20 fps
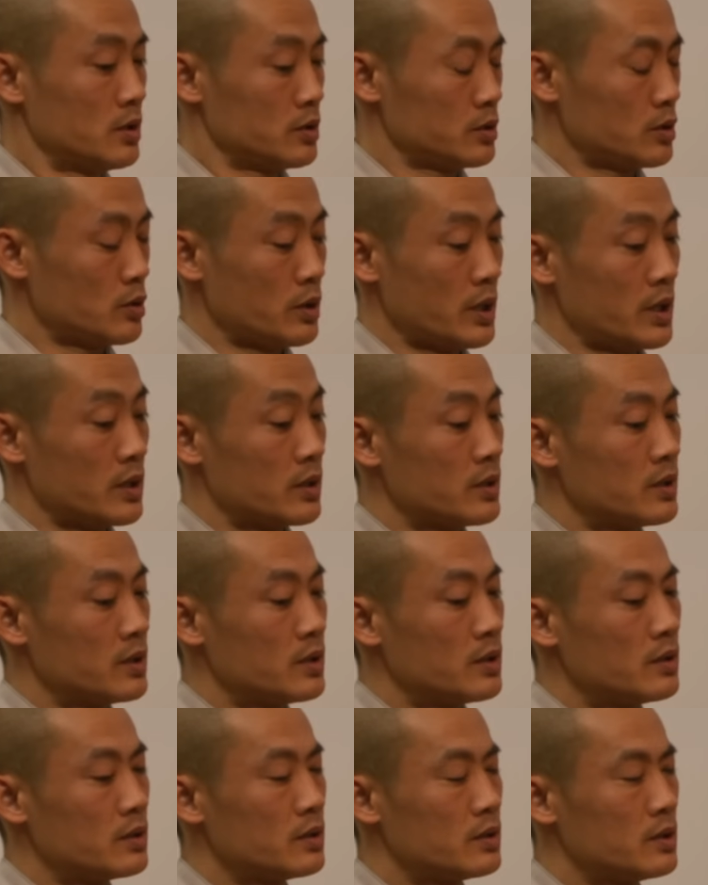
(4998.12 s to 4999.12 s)
So, and
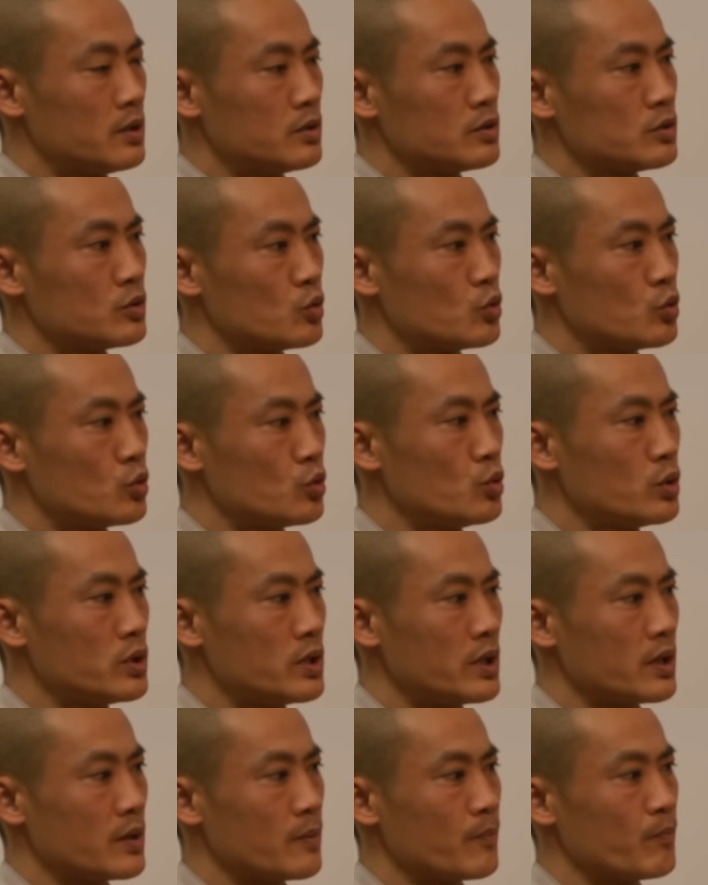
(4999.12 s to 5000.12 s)
this
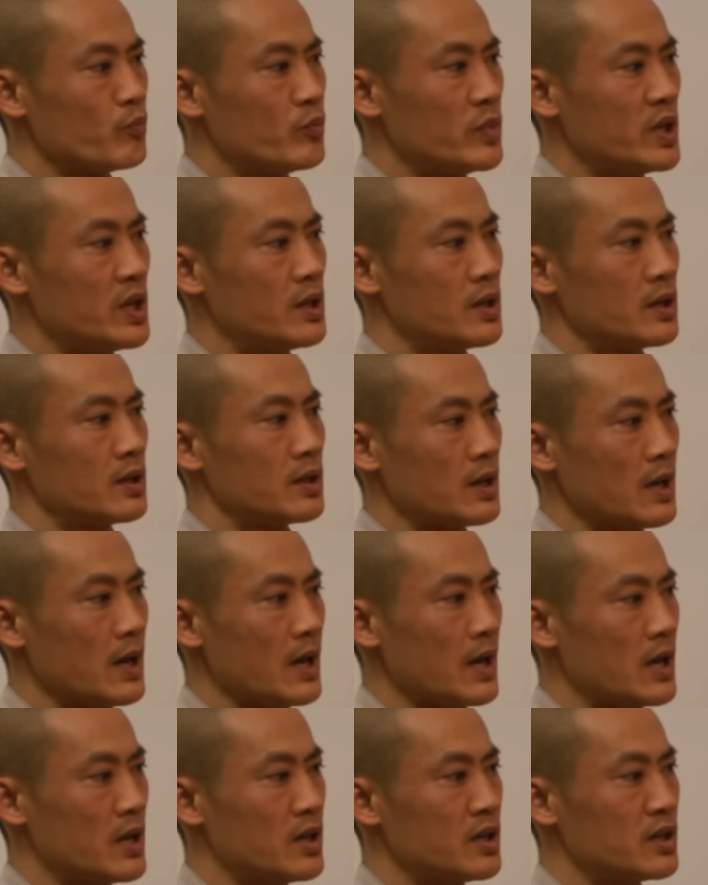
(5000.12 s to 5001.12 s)
rooting, meaning
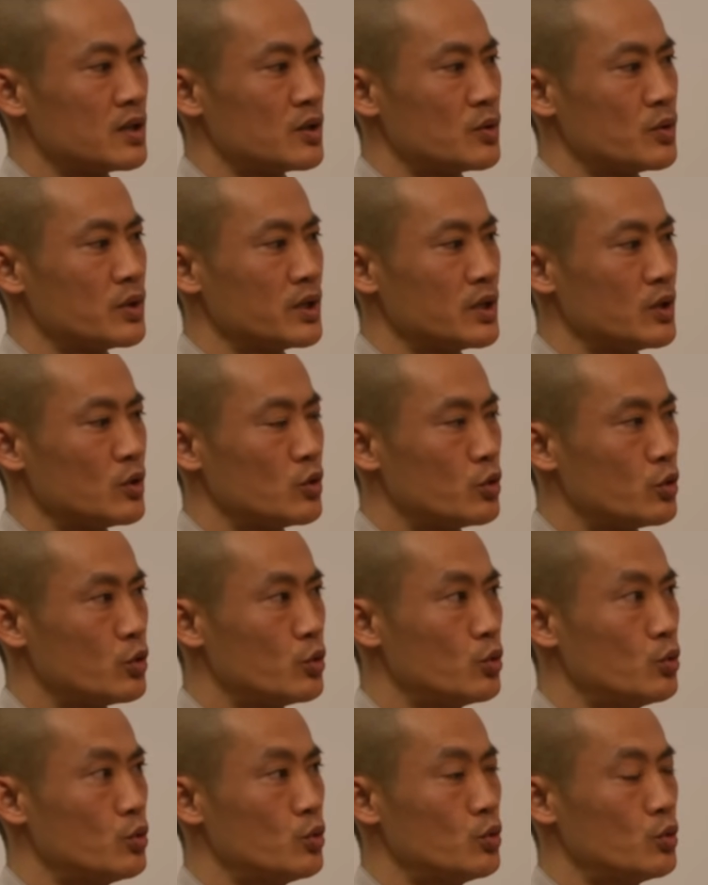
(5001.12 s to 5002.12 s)
entering
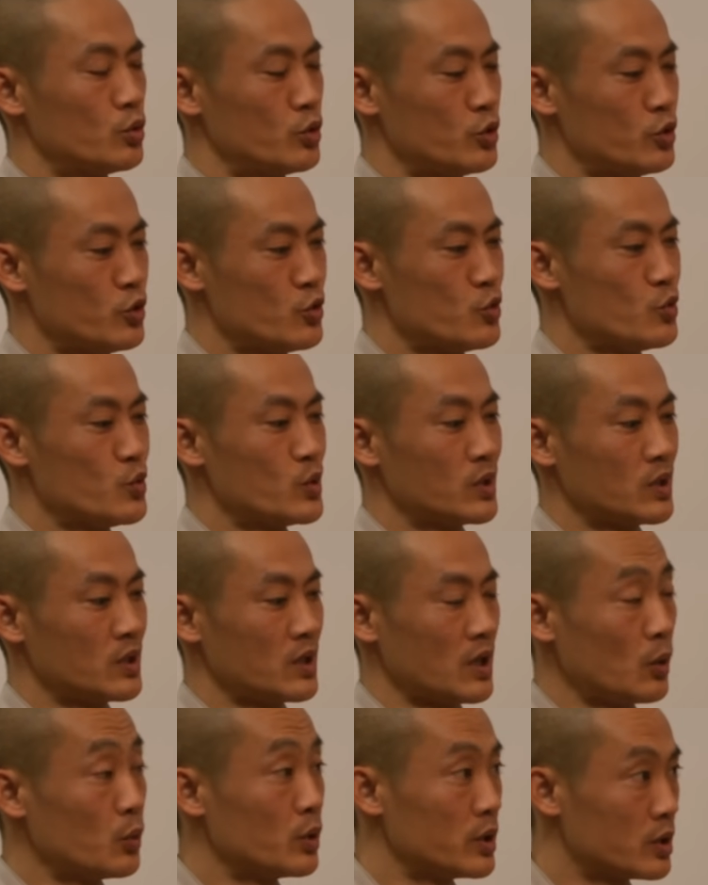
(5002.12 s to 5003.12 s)
into new
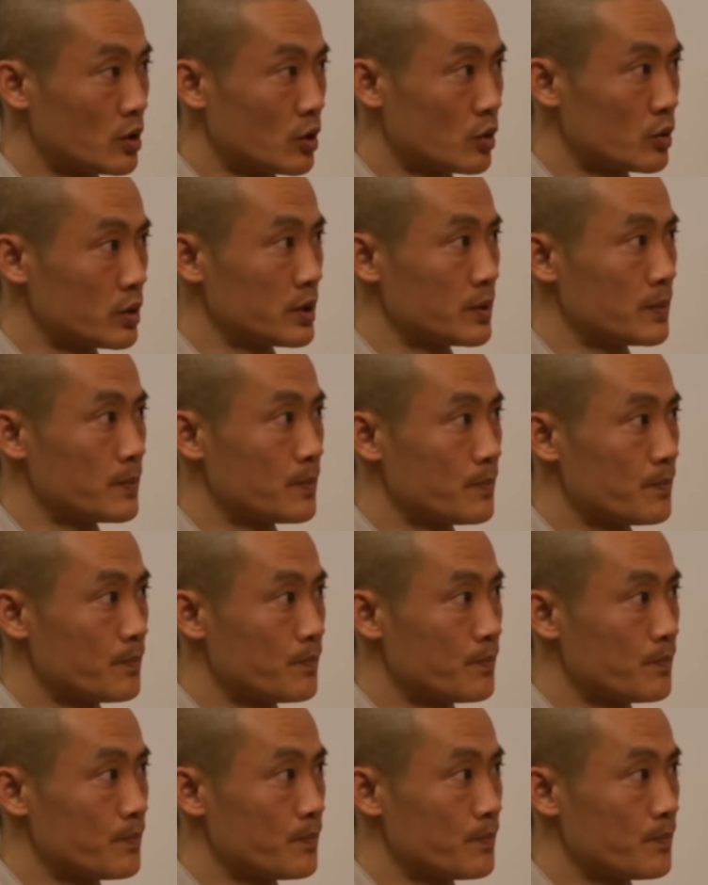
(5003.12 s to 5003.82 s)
territory,